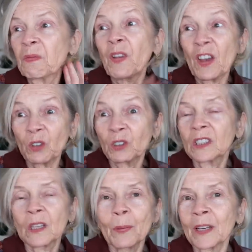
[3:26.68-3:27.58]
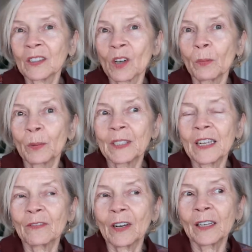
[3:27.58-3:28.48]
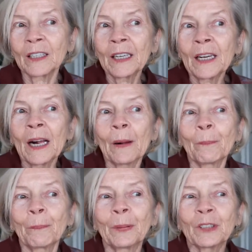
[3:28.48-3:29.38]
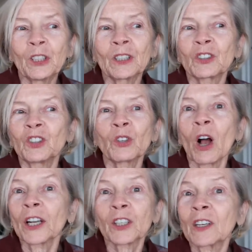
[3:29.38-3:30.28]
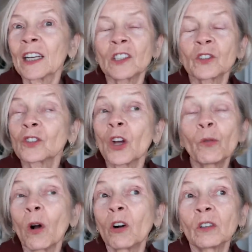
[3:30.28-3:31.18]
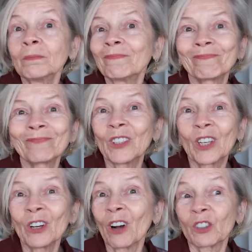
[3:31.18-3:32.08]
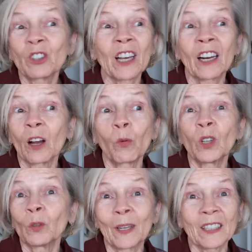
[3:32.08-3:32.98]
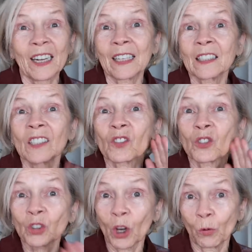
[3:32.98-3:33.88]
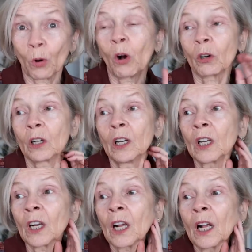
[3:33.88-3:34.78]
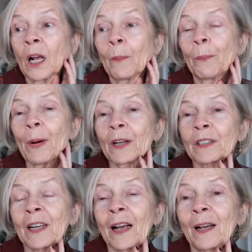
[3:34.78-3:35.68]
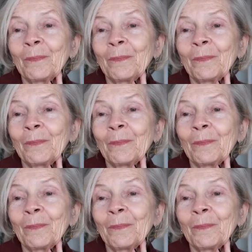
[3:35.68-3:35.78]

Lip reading: field, is the biggest compliment ever. But I could get it so wrong, you know, I could, and I will one day get it so wrong. But,